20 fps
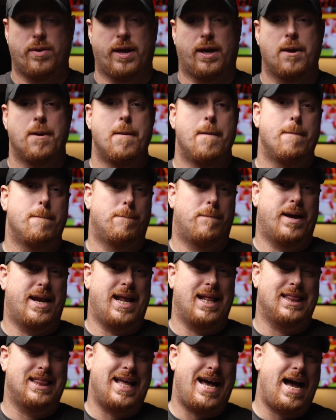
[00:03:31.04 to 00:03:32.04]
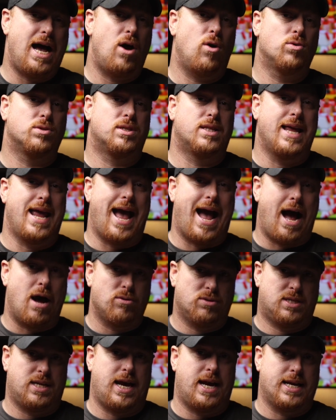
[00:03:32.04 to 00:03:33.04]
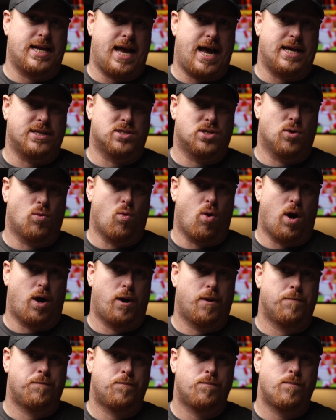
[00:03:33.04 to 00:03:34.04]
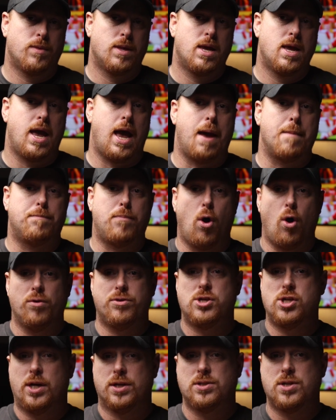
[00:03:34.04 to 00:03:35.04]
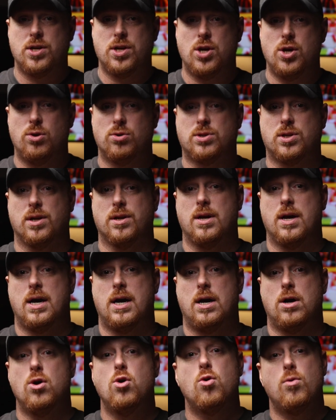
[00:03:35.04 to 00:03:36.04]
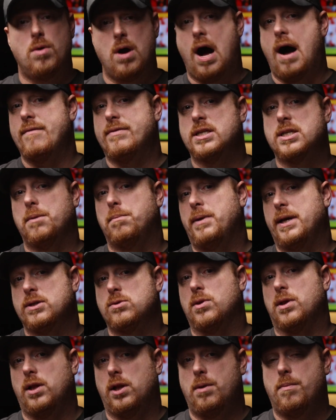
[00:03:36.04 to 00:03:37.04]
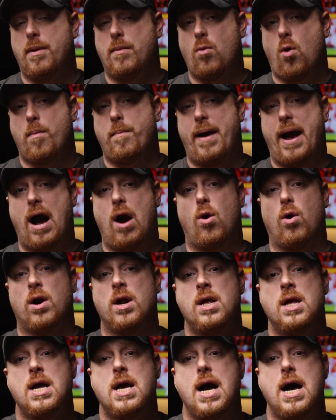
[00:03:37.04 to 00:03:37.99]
week. But it allows the outside guys to work. And both Justin Houston, who obviously plays with a little bit more power